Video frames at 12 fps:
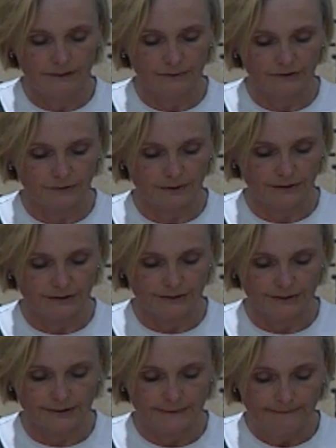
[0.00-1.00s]

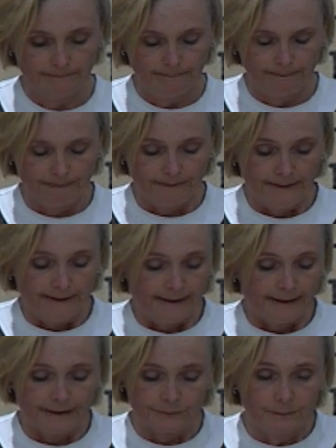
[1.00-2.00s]
demonstrations.
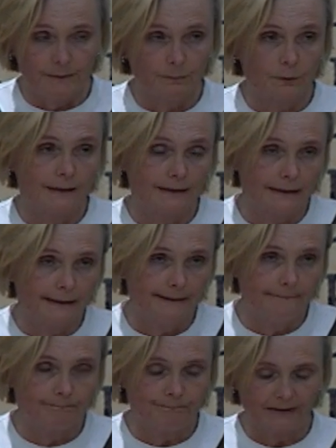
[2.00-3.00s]
I remember one
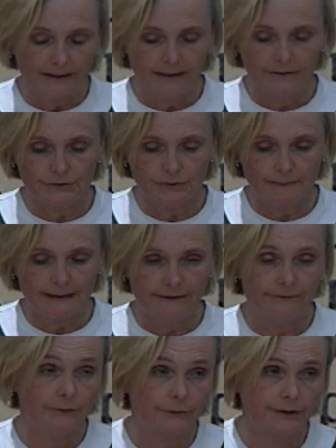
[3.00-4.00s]
time I took my
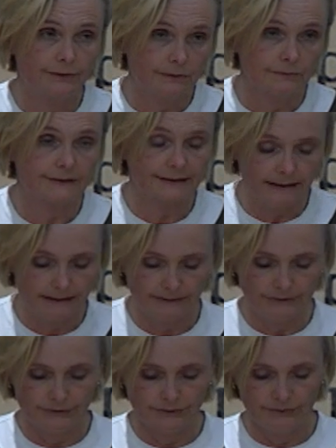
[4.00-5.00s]
4-year-old son
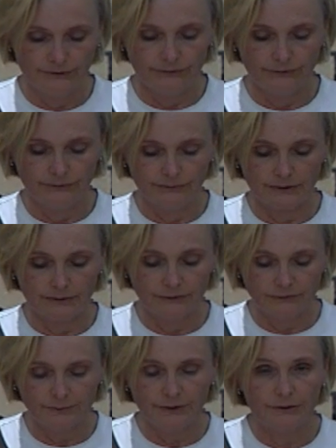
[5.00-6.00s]

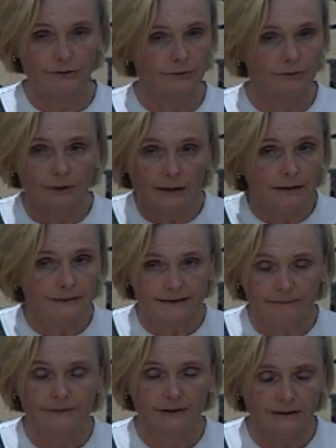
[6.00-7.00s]
with me to
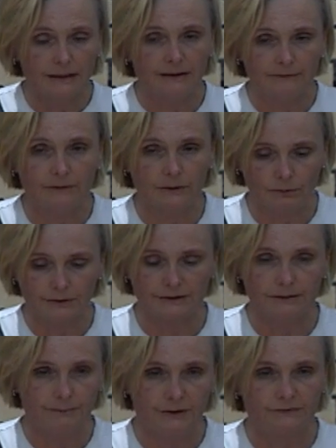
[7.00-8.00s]
something that I thought was
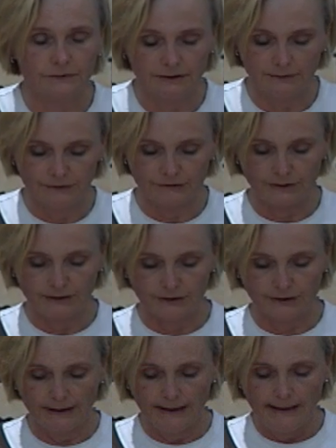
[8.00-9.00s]
a peaceful demonstration.